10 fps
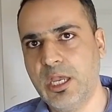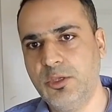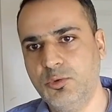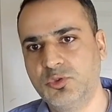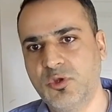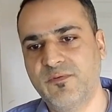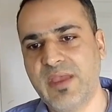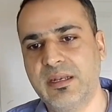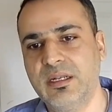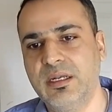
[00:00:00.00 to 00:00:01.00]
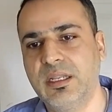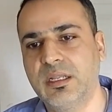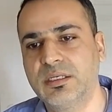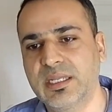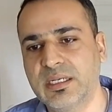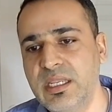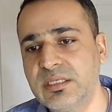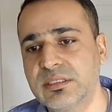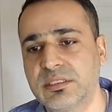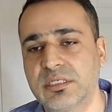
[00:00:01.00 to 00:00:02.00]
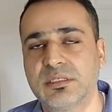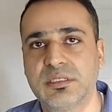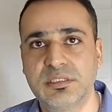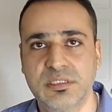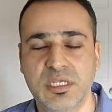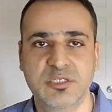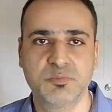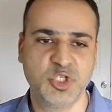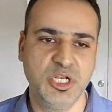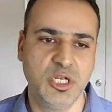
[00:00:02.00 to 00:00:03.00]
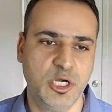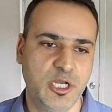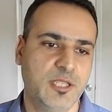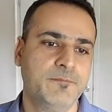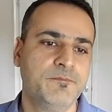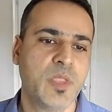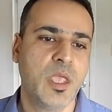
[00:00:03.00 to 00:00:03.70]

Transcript: use of analytical techniques such as statistics, machine learning,